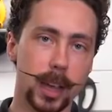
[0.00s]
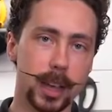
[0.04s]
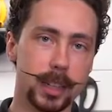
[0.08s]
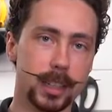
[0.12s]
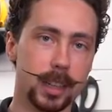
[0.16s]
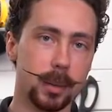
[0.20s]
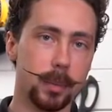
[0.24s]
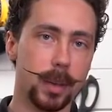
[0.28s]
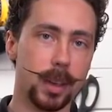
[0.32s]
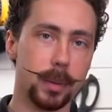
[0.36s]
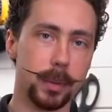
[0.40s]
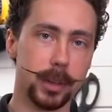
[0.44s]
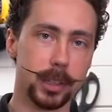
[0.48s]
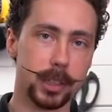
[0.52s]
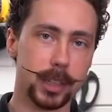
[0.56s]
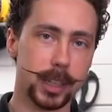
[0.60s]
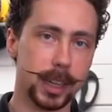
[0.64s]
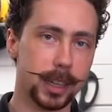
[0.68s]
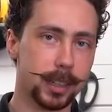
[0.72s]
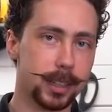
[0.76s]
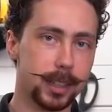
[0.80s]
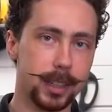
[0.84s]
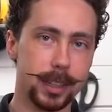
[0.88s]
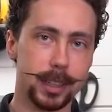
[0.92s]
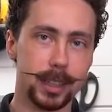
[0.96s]
getting maybe
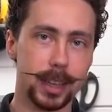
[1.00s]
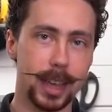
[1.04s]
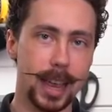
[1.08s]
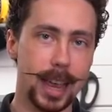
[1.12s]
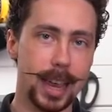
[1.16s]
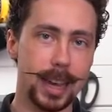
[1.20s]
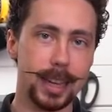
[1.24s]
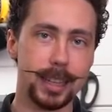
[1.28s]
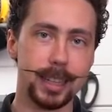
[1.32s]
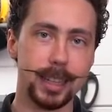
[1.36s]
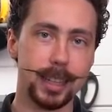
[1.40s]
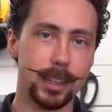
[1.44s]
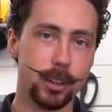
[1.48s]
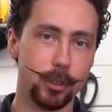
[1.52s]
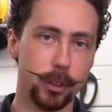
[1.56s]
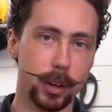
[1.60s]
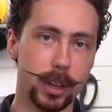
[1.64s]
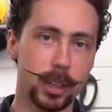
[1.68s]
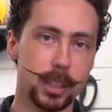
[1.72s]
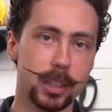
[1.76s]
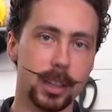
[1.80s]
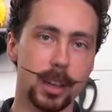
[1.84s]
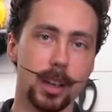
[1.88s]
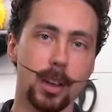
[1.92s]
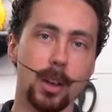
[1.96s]
60 to 80
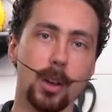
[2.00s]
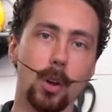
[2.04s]
grit